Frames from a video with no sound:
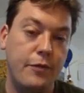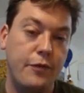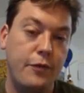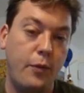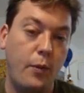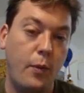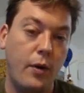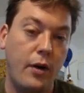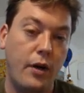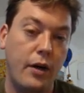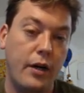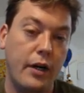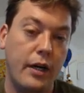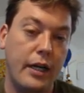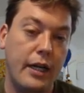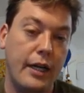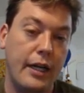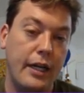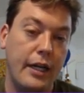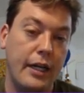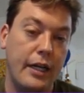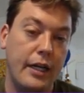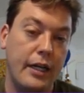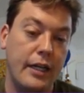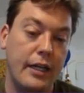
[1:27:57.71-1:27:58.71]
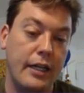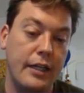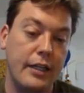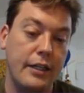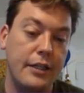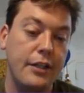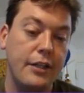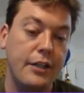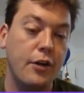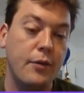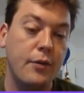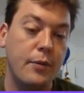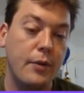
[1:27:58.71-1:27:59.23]
for
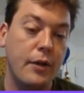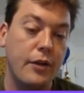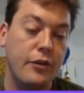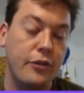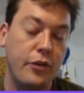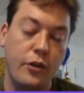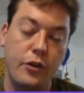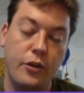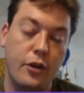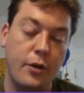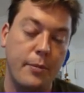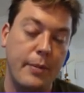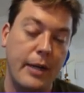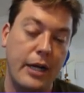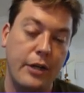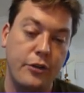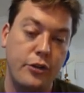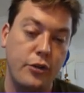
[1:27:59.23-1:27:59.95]
until you're about